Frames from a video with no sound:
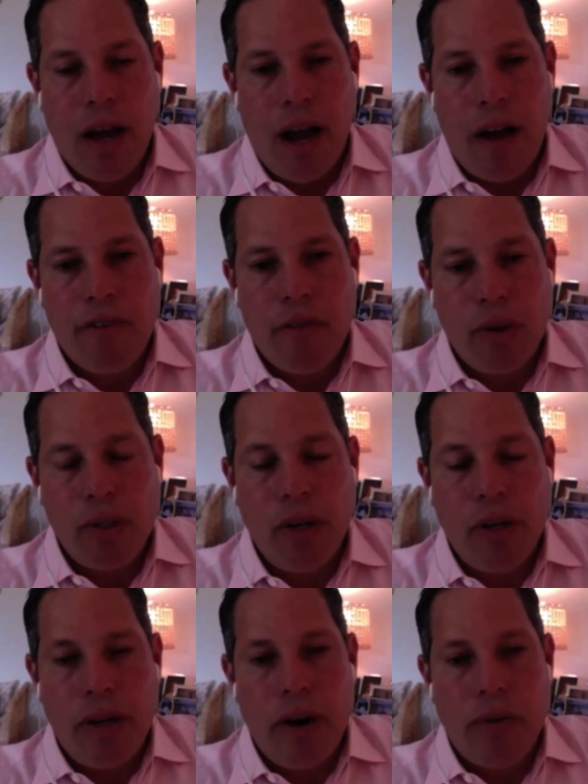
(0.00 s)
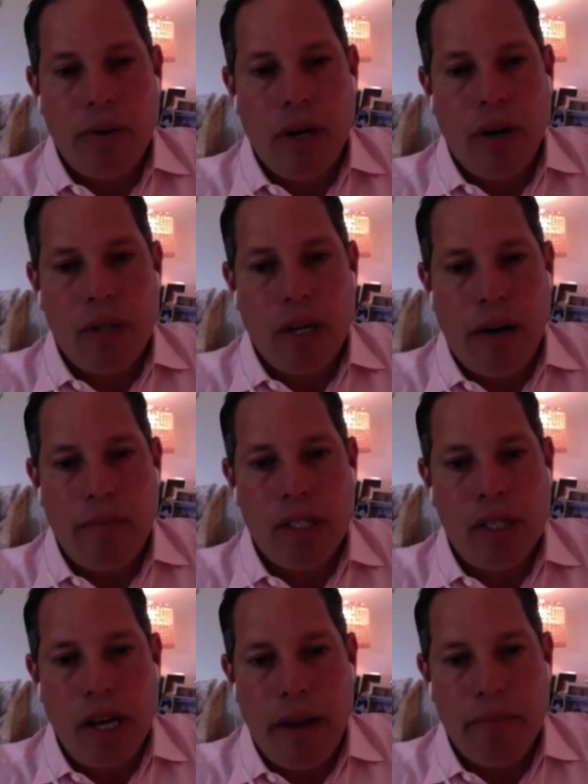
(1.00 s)
For those of you that don't know Thomas
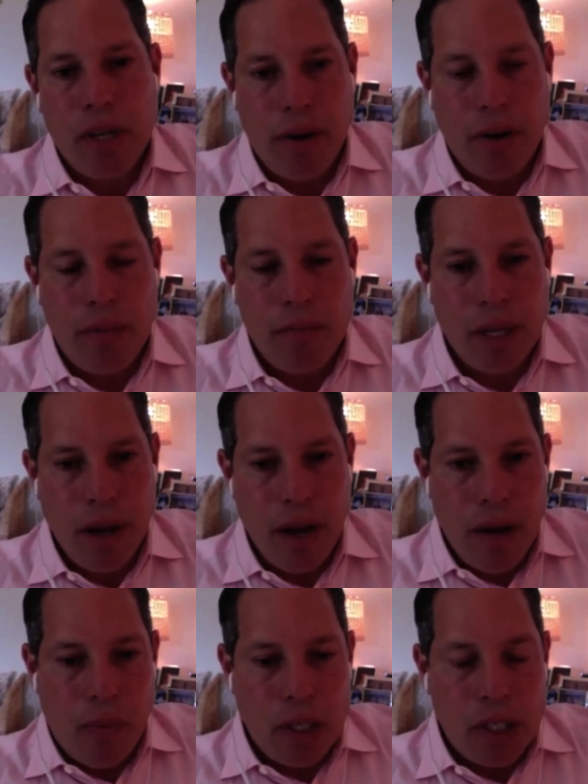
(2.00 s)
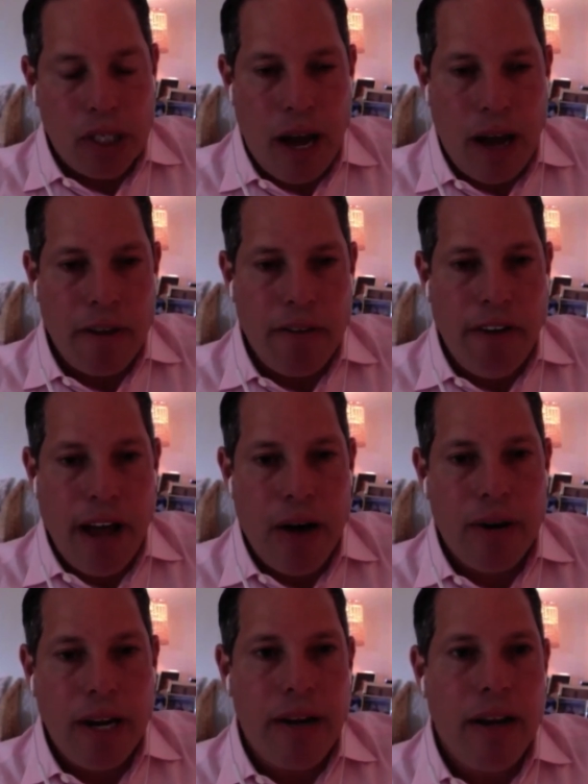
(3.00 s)
James Homes, which Tommy
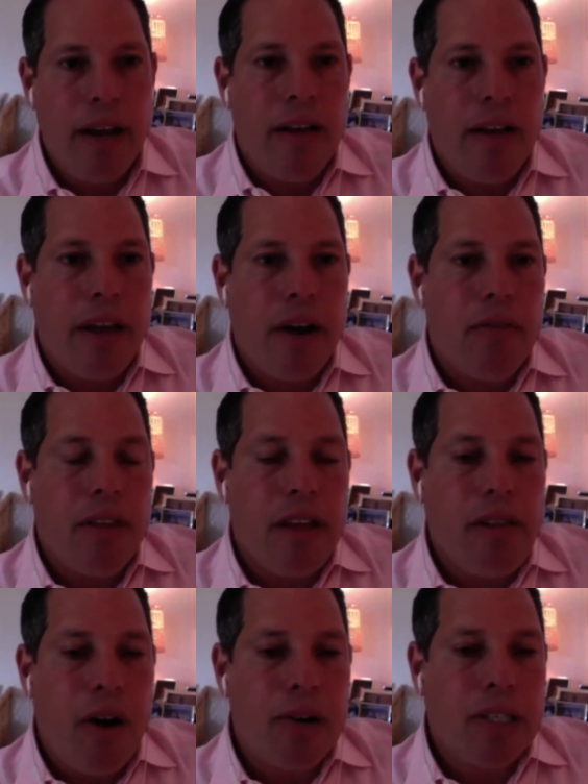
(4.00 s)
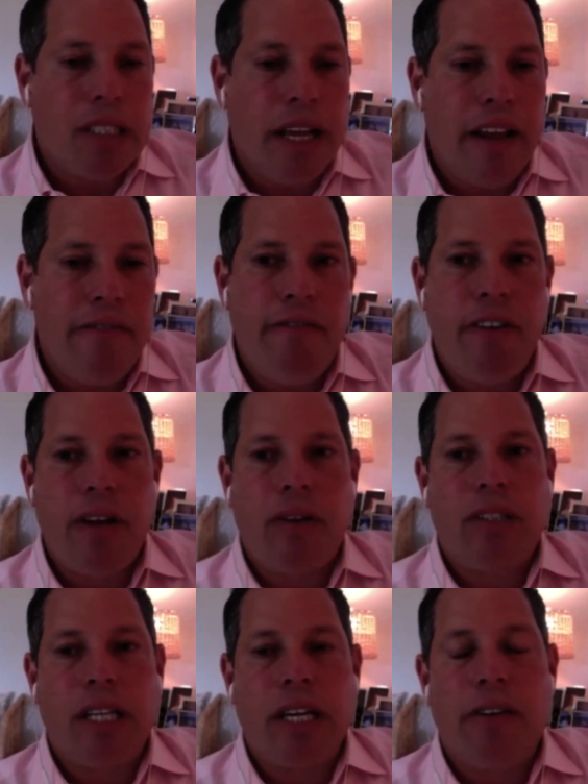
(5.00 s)
founded, they are the largest infill
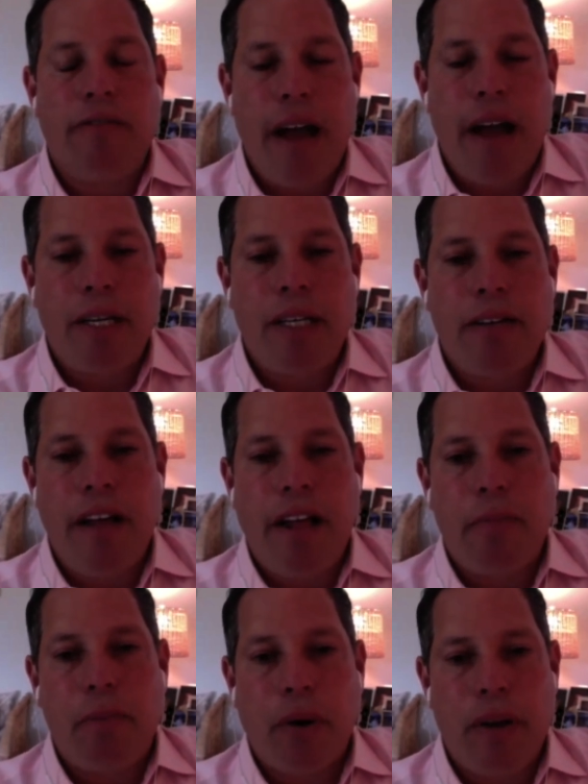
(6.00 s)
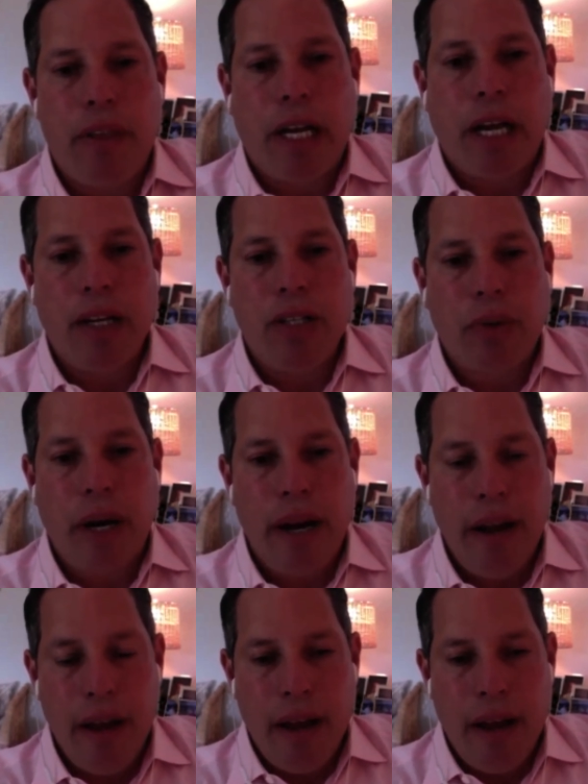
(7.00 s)
single-family developer in the country.